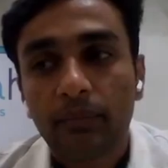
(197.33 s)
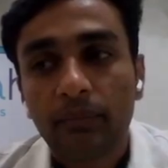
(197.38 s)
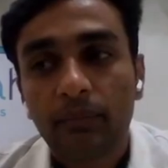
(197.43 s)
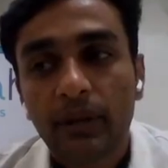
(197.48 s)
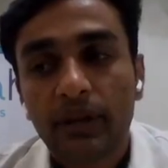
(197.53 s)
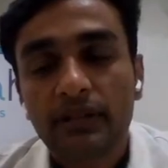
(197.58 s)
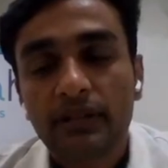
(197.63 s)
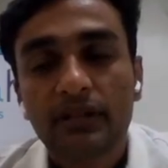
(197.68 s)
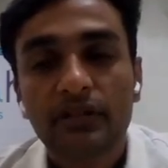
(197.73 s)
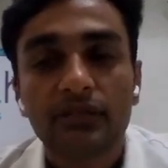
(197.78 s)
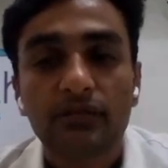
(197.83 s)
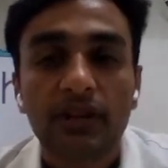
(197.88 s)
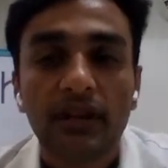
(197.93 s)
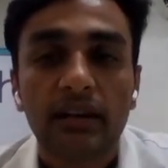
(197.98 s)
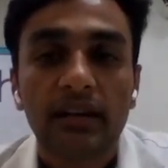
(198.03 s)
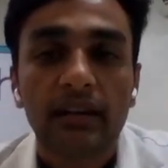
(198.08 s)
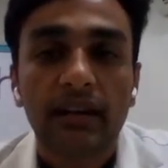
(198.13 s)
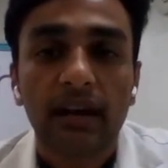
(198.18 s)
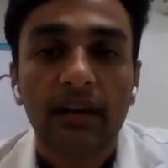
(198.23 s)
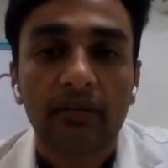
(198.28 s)
Patients who
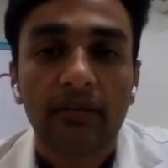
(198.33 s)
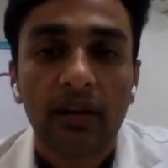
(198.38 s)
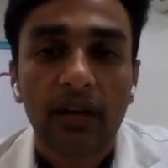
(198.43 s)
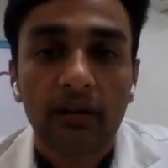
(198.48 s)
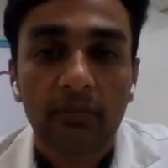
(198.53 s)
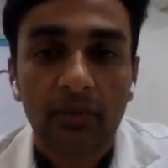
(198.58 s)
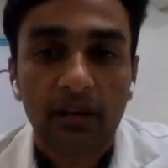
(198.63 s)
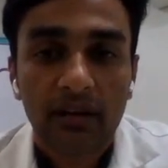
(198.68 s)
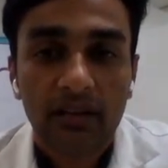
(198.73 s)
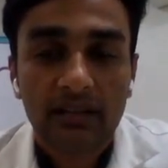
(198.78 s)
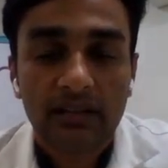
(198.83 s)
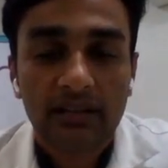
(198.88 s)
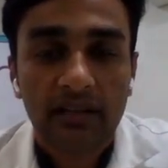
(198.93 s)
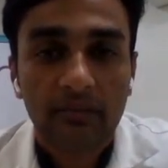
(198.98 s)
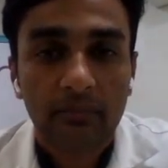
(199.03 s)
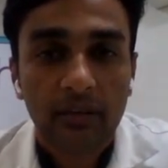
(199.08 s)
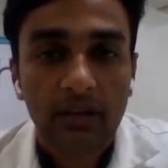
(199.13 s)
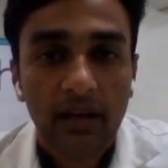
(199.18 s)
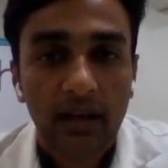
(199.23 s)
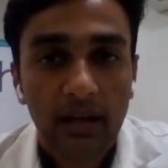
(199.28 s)
generally have diabetes
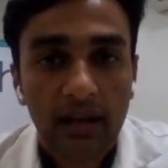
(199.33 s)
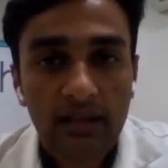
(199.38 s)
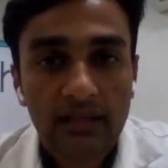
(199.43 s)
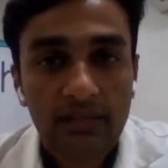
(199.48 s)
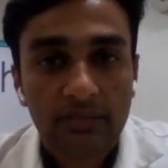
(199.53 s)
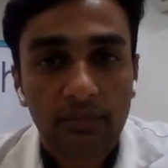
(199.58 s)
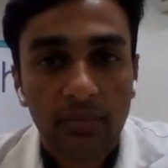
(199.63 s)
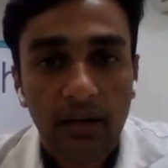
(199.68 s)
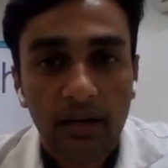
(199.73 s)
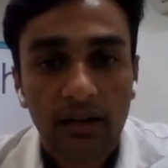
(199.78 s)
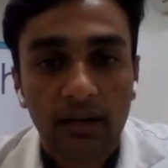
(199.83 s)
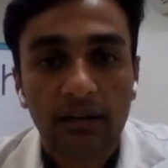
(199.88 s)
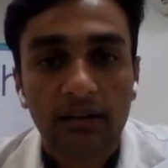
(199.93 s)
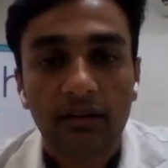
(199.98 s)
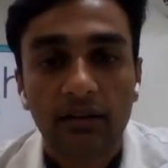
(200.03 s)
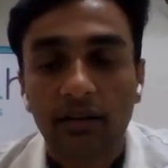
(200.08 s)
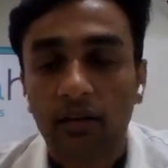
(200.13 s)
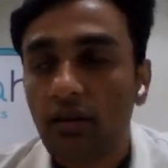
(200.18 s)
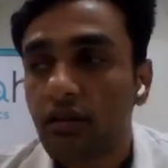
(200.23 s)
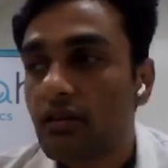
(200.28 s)
have been asked by
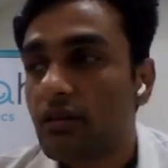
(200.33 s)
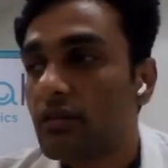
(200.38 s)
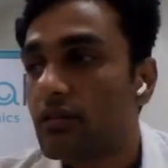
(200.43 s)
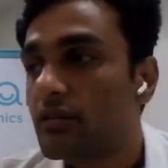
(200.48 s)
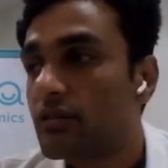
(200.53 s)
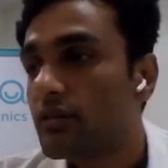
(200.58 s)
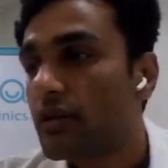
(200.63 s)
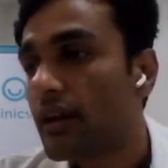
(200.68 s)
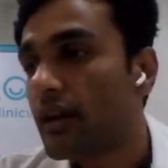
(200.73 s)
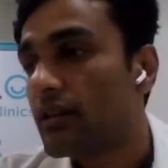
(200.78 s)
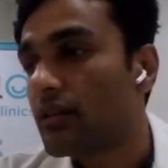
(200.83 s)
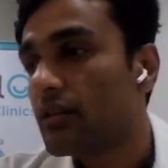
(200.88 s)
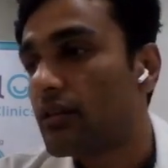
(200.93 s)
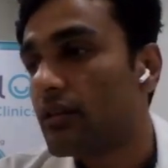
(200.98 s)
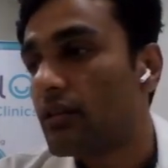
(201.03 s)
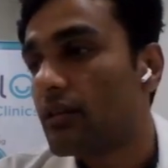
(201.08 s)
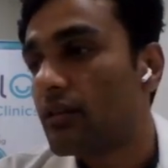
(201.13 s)
the doctor to get